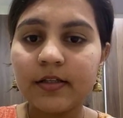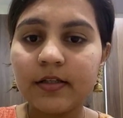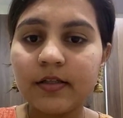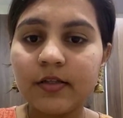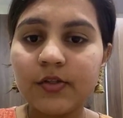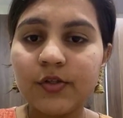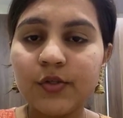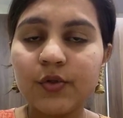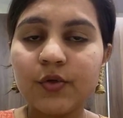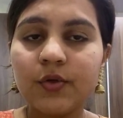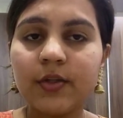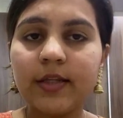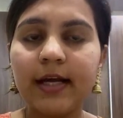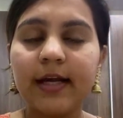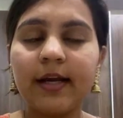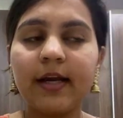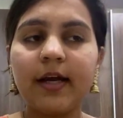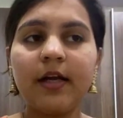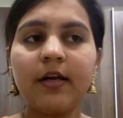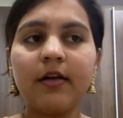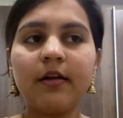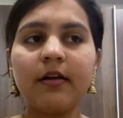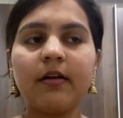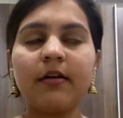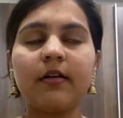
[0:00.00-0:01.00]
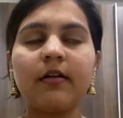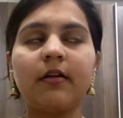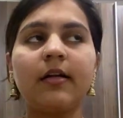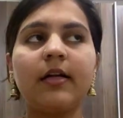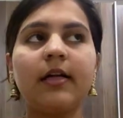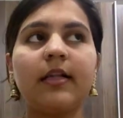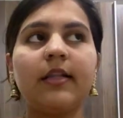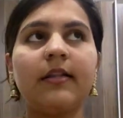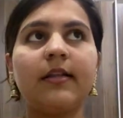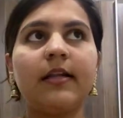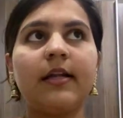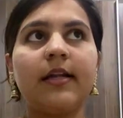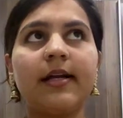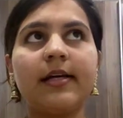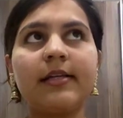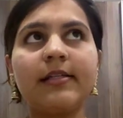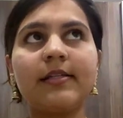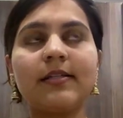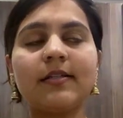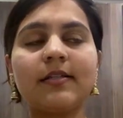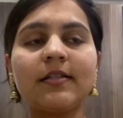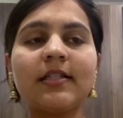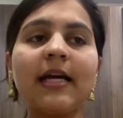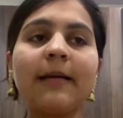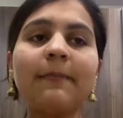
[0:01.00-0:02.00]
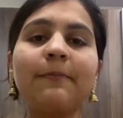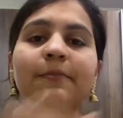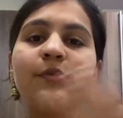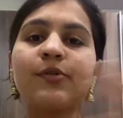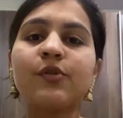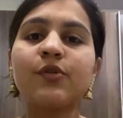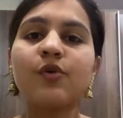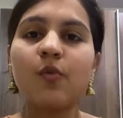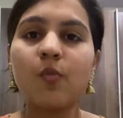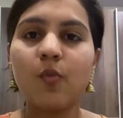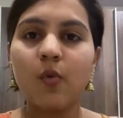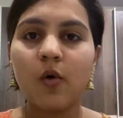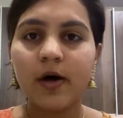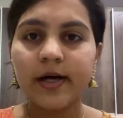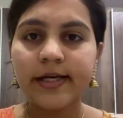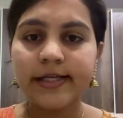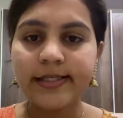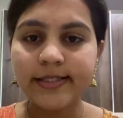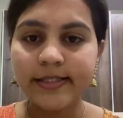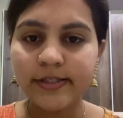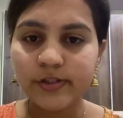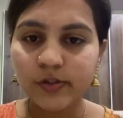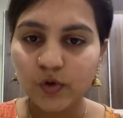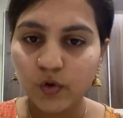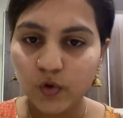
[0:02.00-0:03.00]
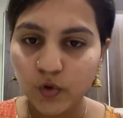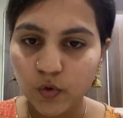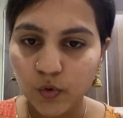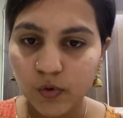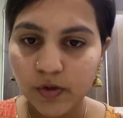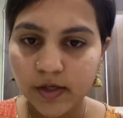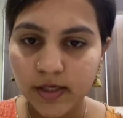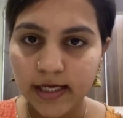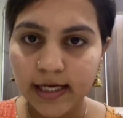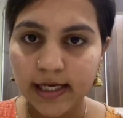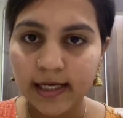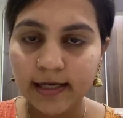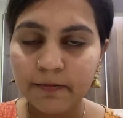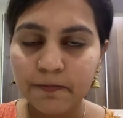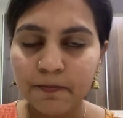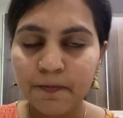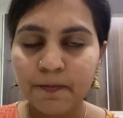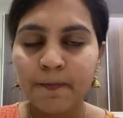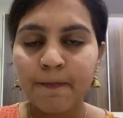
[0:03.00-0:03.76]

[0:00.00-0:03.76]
So there are steps to voice cloning,